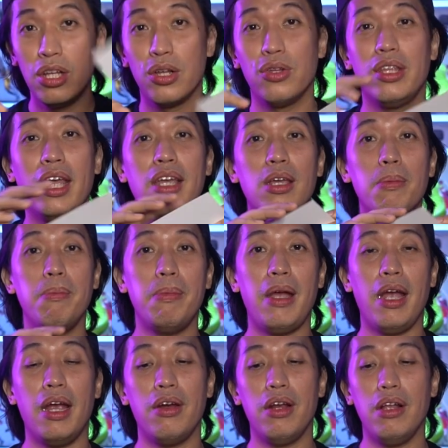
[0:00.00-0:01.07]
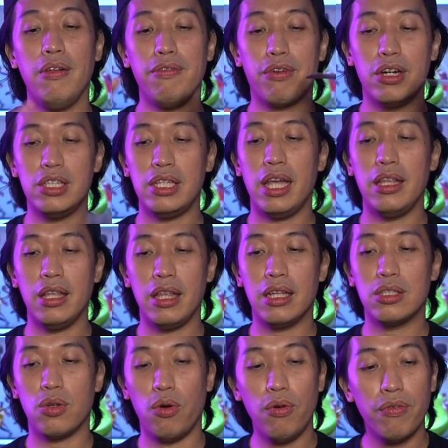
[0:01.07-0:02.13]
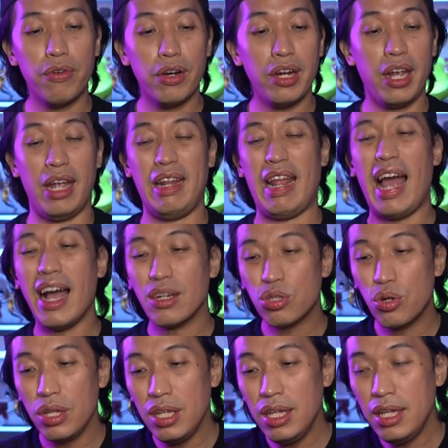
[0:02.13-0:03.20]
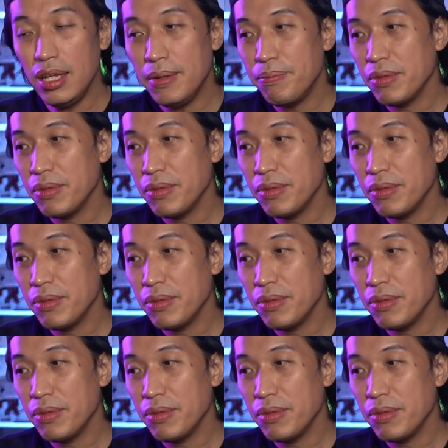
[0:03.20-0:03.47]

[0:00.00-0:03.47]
So thank you Merrell for sending this over and actually